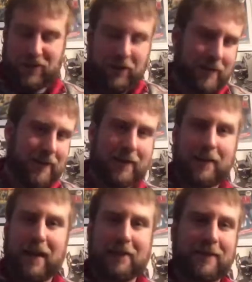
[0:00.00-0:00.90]
You know, as I said
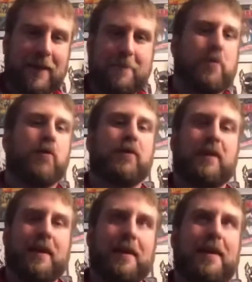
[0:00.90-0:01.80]
last time, it was
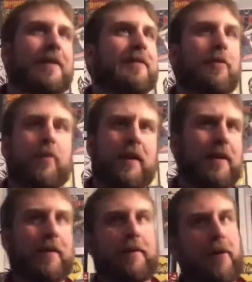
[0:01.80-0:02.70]
a nice little
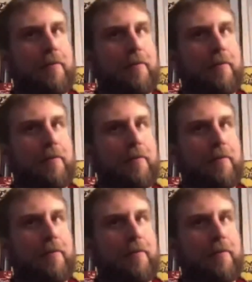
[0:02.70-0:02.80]
blend of, you know,